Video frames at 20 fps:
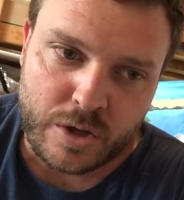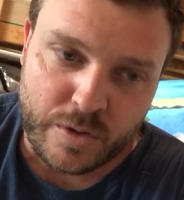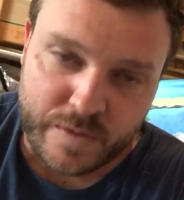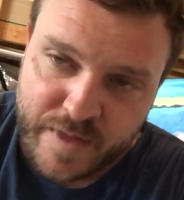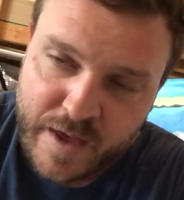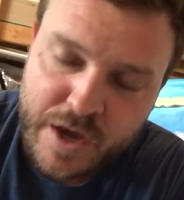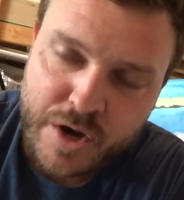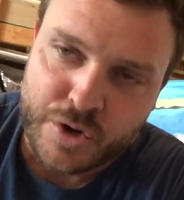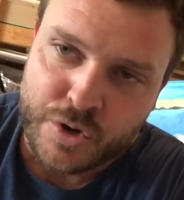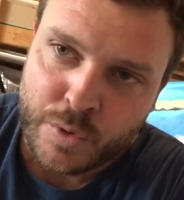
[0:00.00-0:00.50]

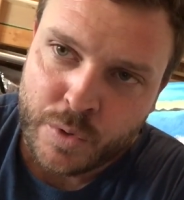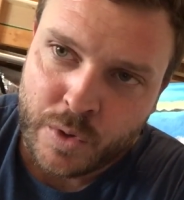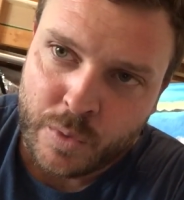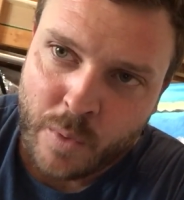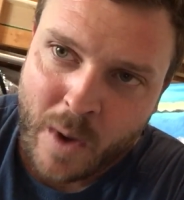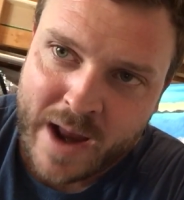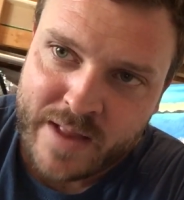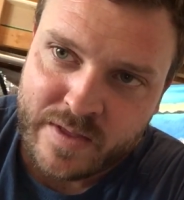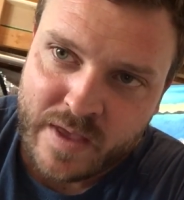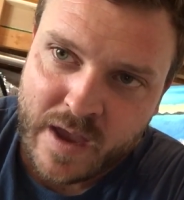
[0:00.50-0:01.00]
think you're doing the
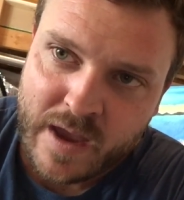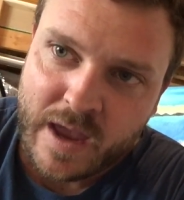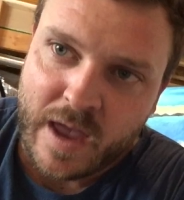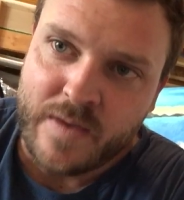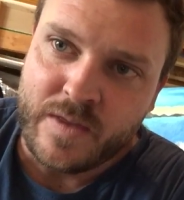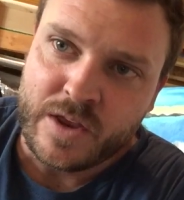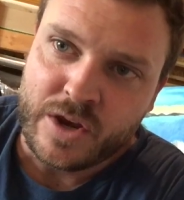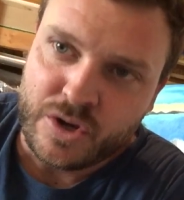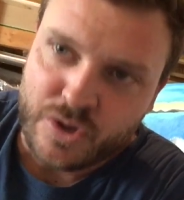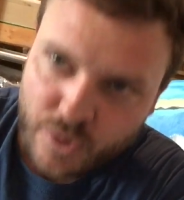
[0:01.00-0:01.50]
right thing
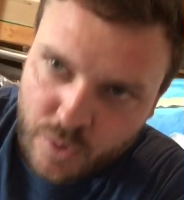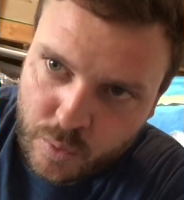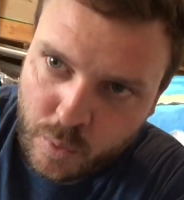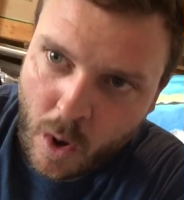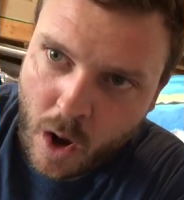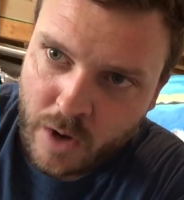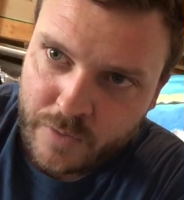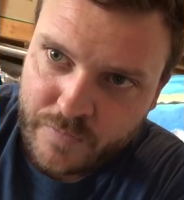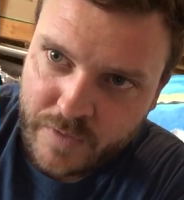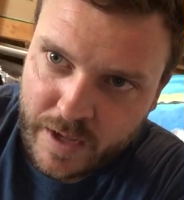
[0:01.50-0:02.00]
and then you do a
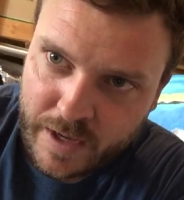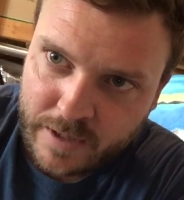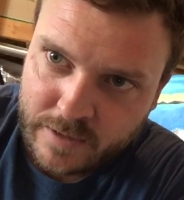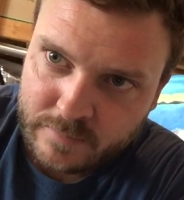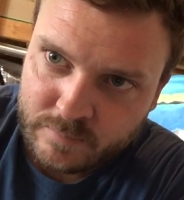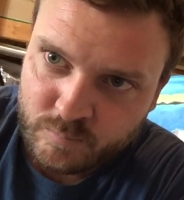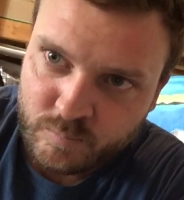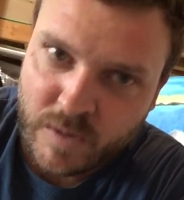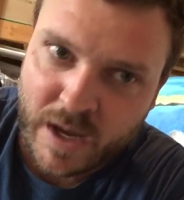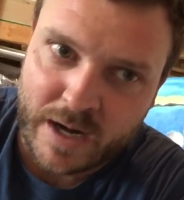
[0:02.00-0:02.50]
wrong thing.
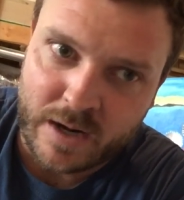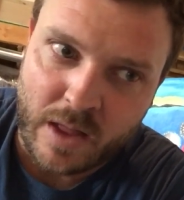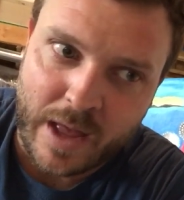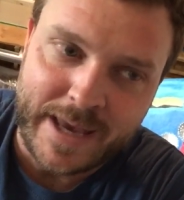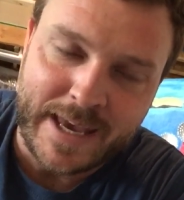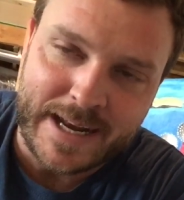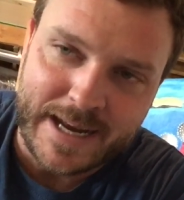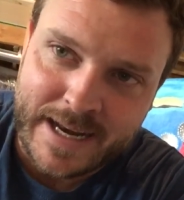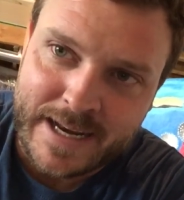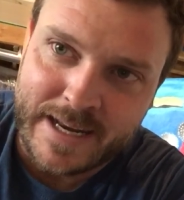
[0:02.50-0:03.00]
Kind of
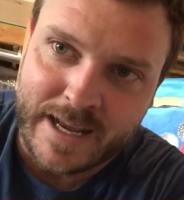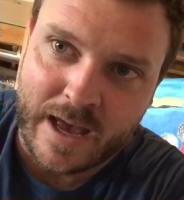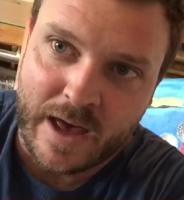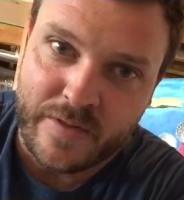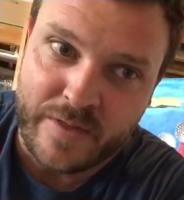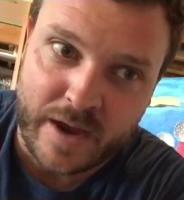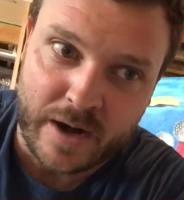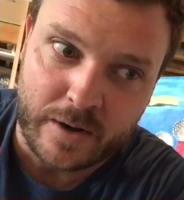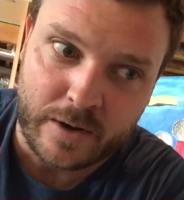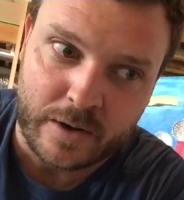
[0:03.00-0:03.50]
like in India,
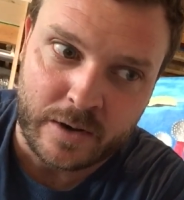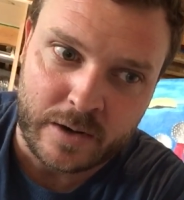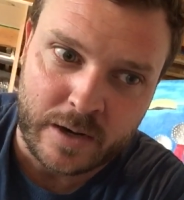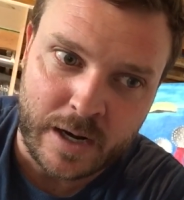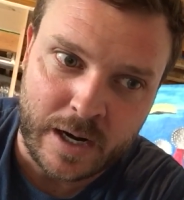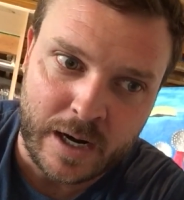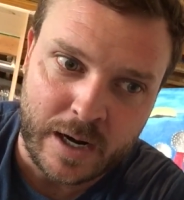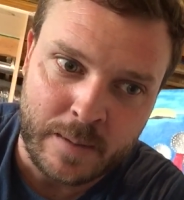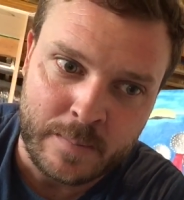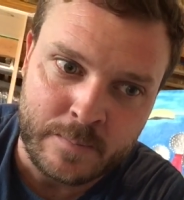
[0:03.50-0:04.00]
they
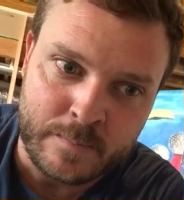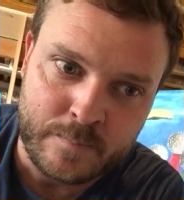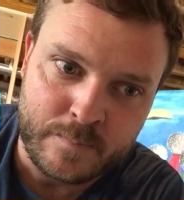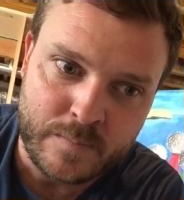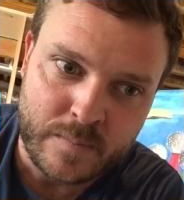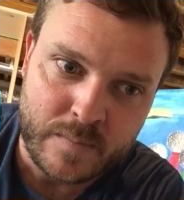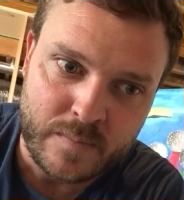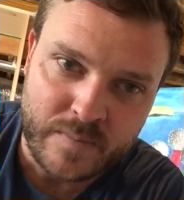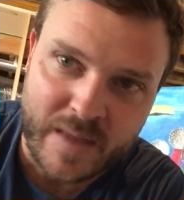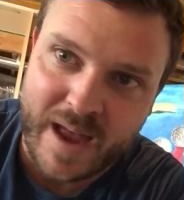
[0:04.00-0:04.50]

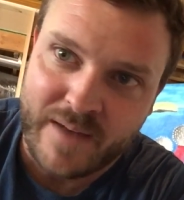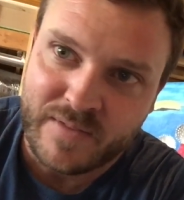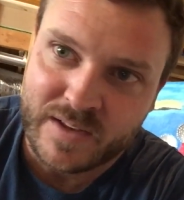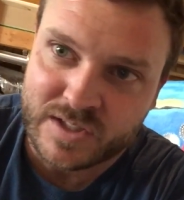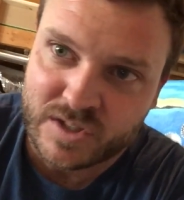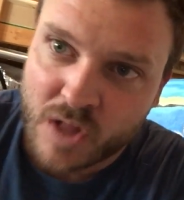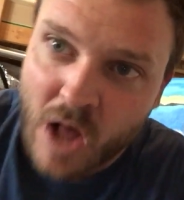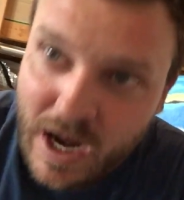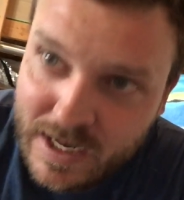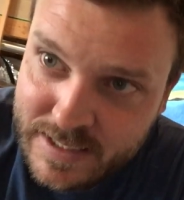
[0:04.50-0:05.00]
have
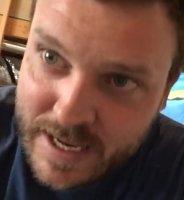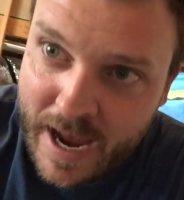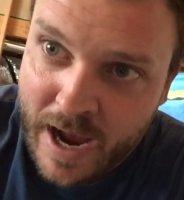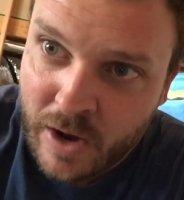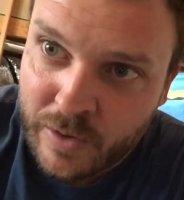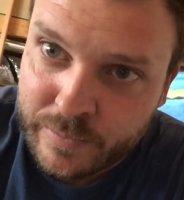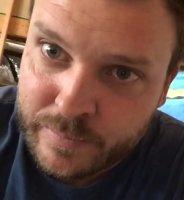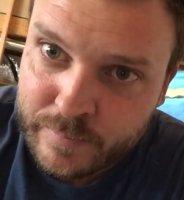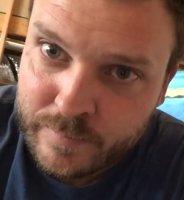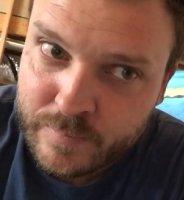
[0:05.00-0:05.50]
this
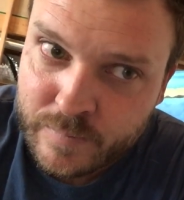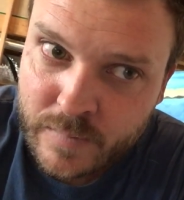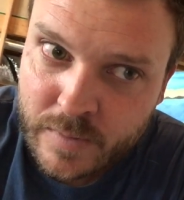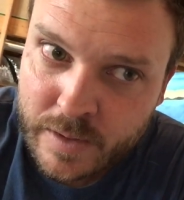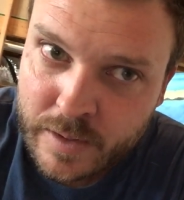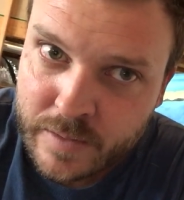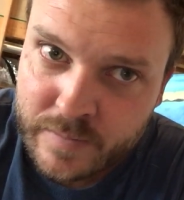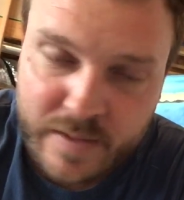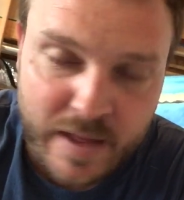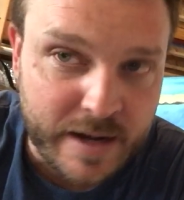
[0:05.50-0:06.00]
lockdown
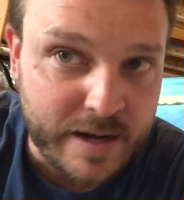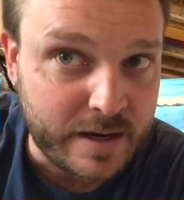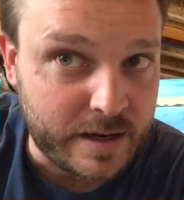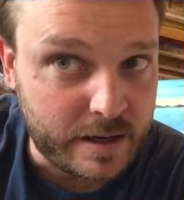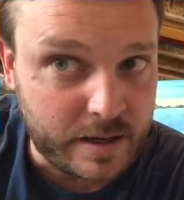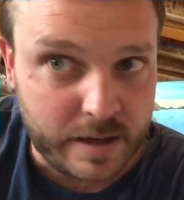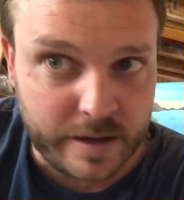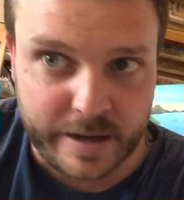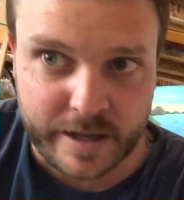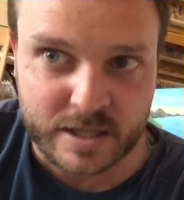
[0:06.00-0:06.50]
that
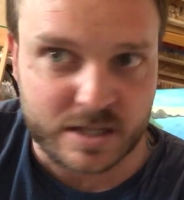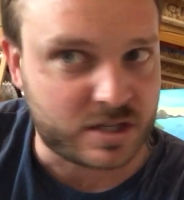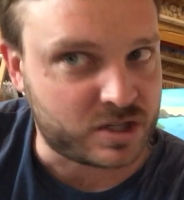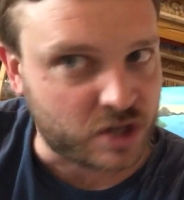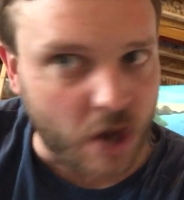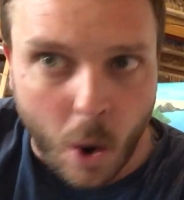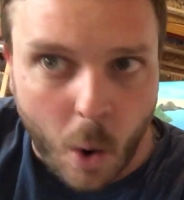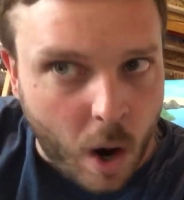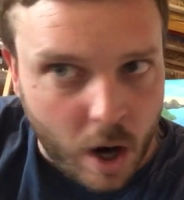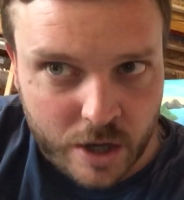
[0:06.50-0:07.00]
is
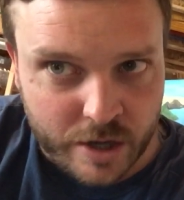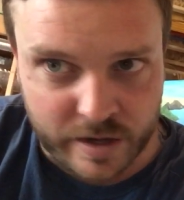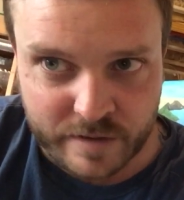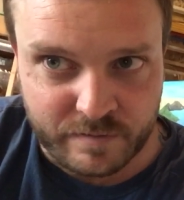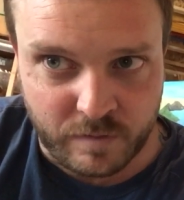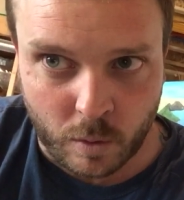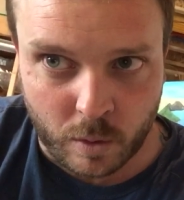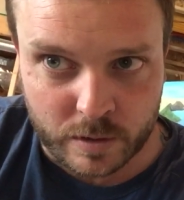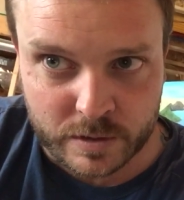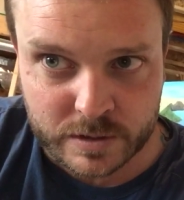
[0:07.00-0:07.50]
so hard to
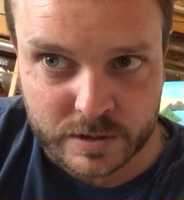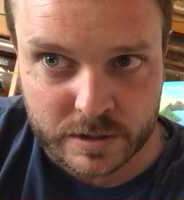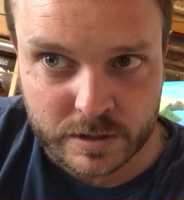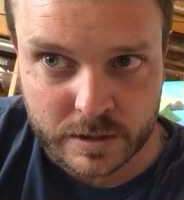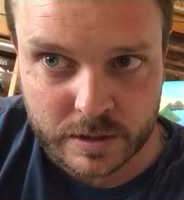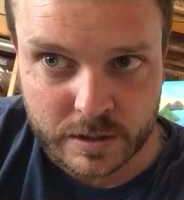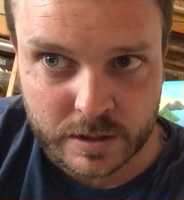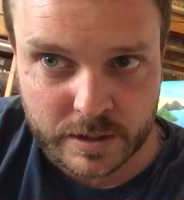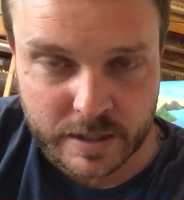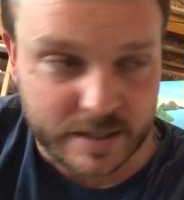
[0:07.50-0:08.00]
enforce
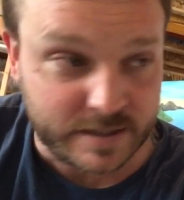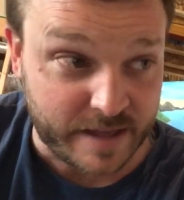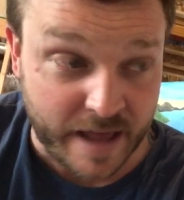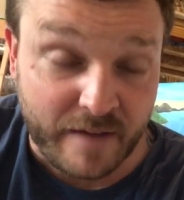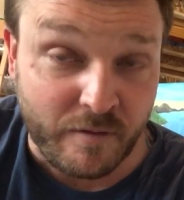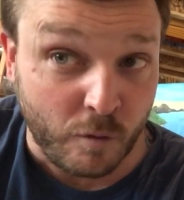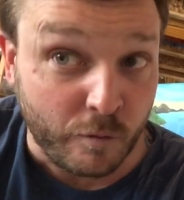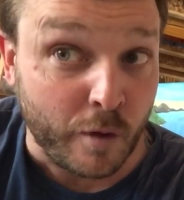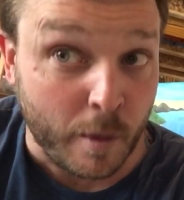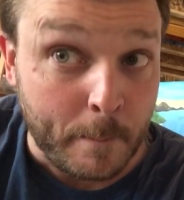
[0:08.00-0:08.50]
because they
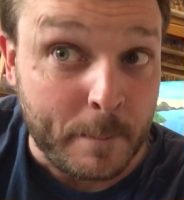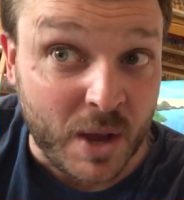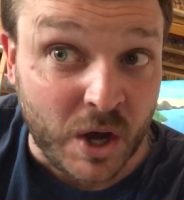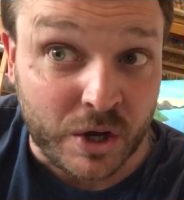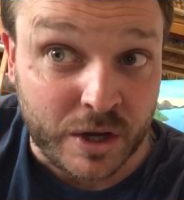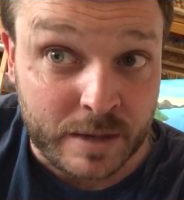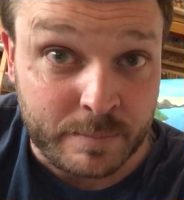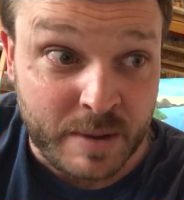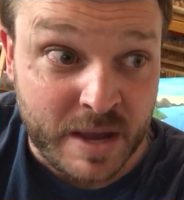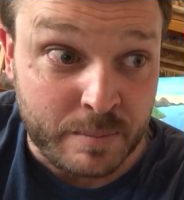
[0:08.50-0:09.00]
have over 1
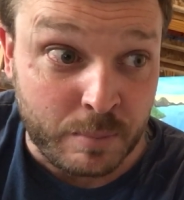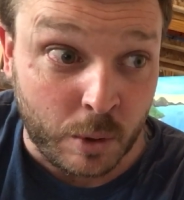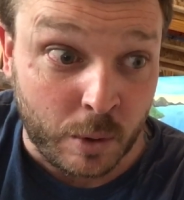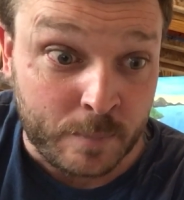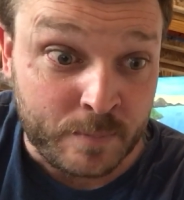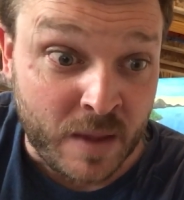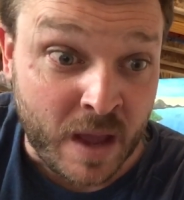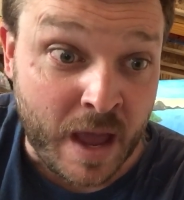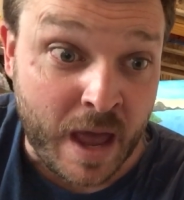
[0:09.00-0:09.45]
billion people.